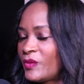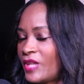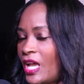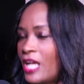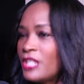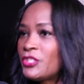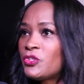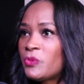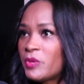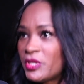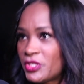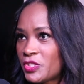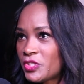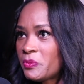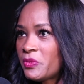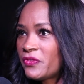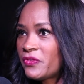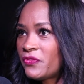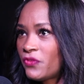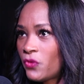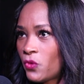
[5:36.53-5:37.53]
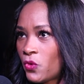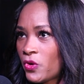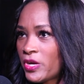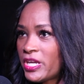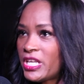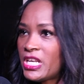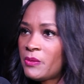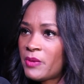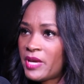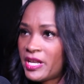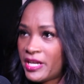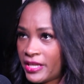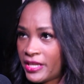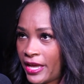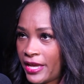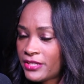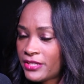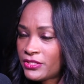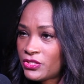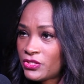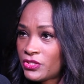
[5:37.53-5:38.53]
As you mentioned before, any
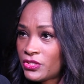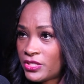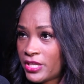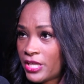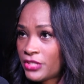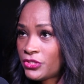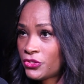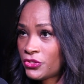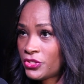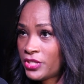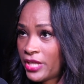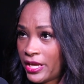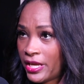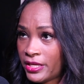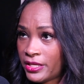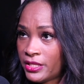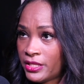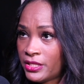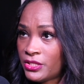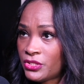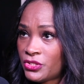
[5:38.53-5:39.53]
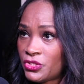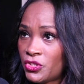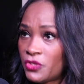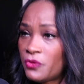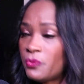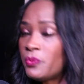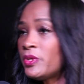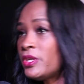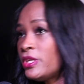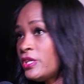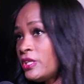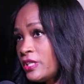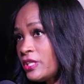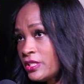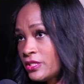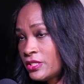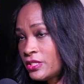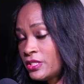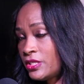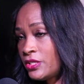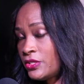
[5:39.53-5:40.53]
medications that you're taking should be
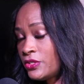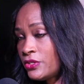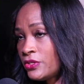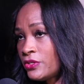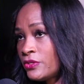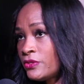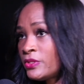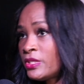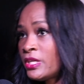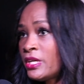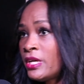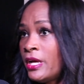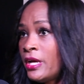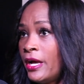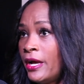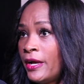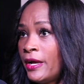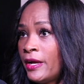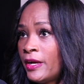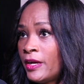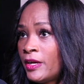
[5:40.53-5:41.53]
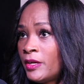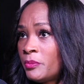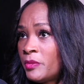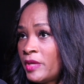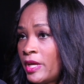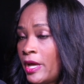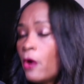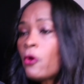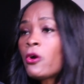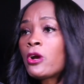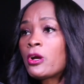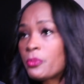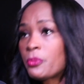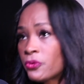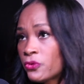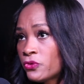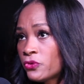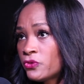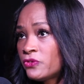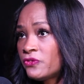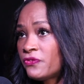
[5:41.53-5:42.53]
considered or
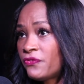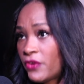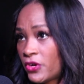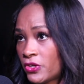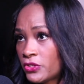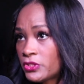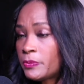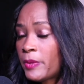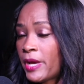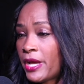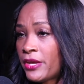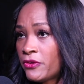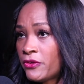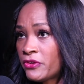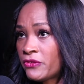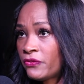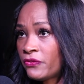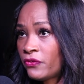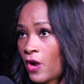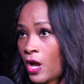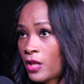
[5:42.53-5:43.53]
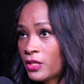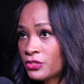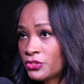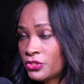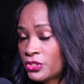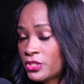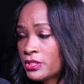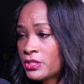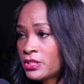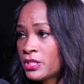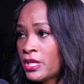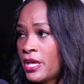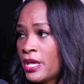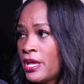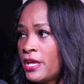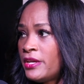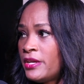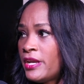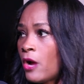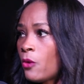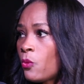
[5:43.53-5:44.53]
approved first by your nephrologist.
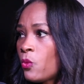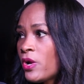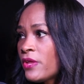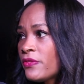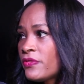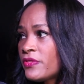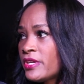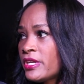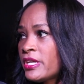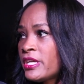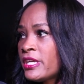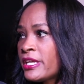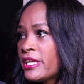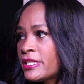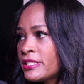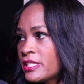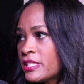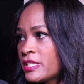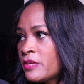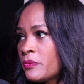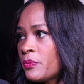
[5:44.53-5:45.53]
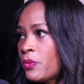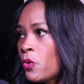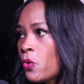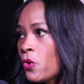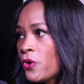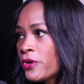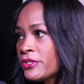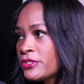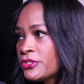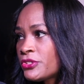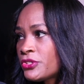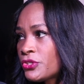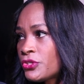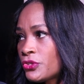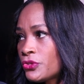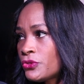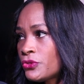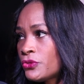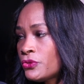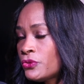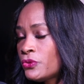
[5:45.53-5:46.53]
Now, one thing is it important
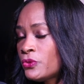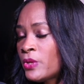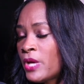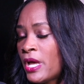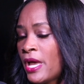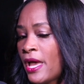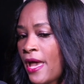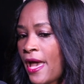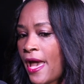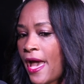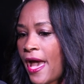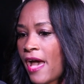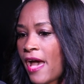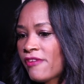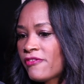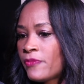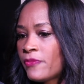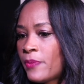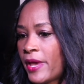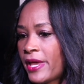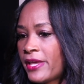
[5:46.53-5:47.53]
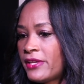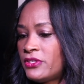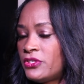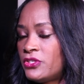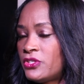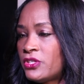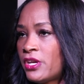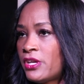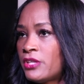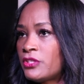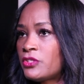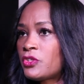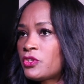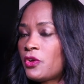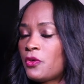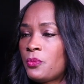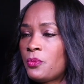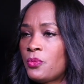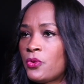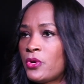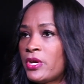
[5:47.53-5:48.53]
to have patients
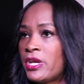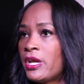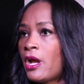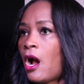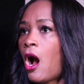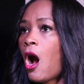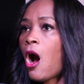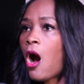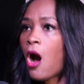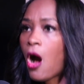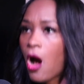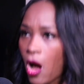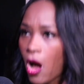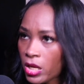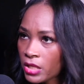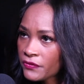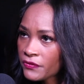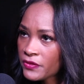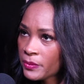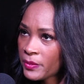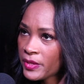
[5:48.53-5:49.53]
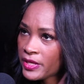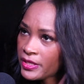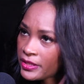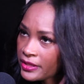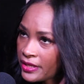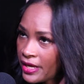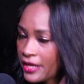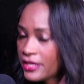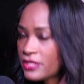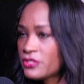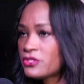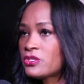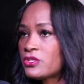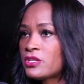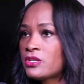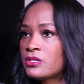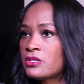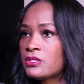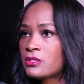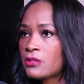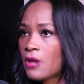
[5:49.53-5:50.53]
bring all of the
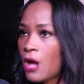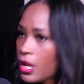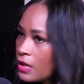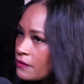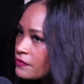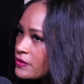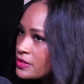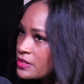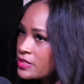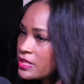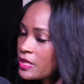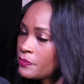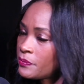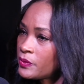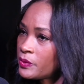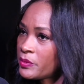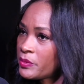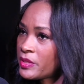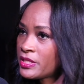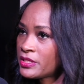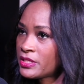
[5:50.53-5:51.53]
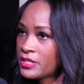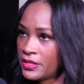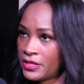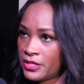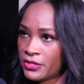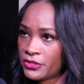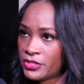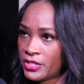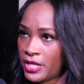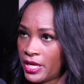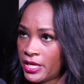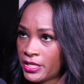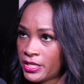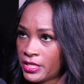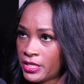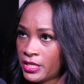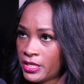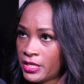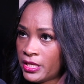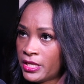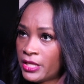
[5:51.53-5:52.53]
medications, all of the supplements that they're
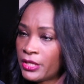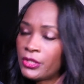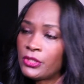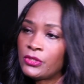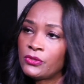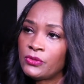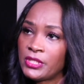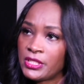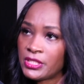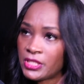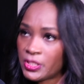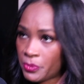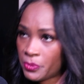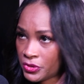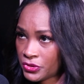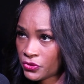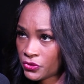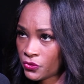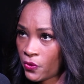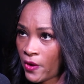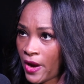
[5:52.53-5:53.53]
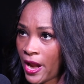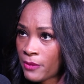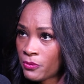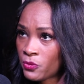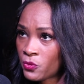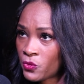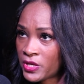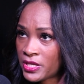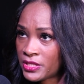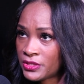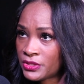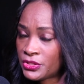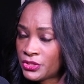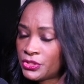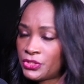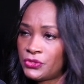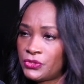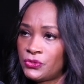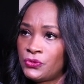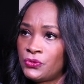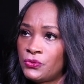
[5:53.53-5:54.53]
taking, including the prescribed ones,
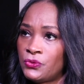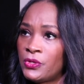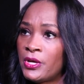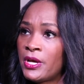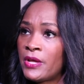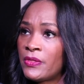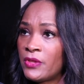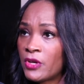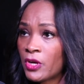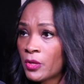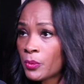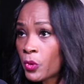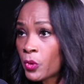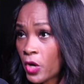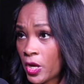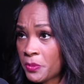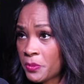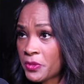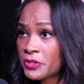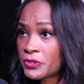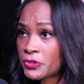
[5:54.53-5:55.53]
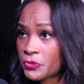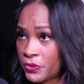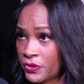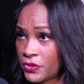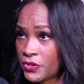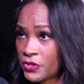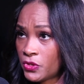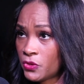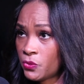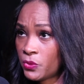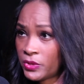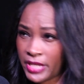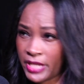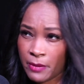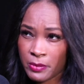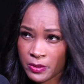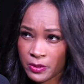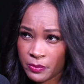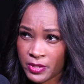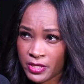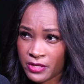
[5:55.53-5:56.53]
to their appointments with you. Would that
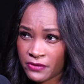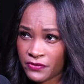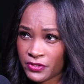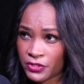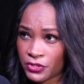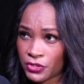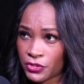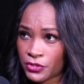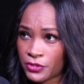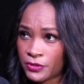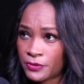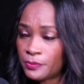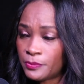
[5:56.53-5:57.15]
be beneficial?